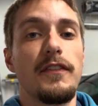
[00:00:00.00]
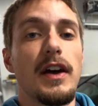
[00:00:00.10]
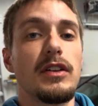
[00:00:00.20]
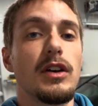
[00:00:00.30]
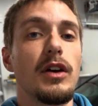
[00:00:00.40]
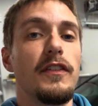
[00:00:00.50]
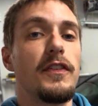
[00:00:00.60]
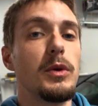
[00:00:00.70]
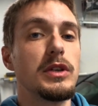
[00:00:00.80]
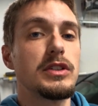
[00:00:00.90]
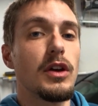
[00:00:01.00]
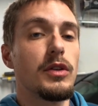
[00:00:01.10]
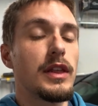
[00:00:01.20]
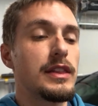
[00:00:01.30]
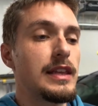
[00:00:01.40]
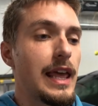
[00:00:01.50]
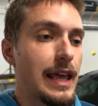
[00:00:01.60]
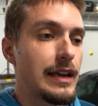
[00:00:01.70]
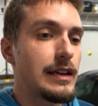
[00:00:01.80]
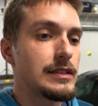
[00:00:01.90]
I found out a few weeks ago that the
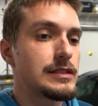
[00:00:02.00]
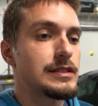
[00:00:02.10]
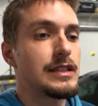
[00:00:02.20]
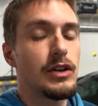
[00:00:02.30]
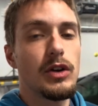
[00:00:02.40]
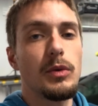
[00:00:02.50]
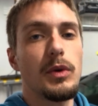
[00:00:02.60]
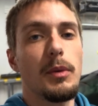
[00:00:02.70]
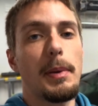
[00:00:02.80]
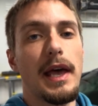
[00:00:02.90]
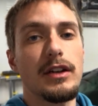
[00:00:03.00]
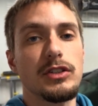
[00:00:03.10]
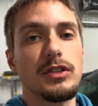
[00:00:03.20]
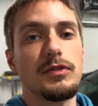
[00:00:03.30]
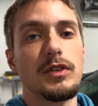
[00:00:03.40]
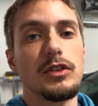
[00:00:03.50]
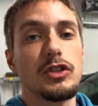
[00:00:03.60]
N steering wheel paddle shifters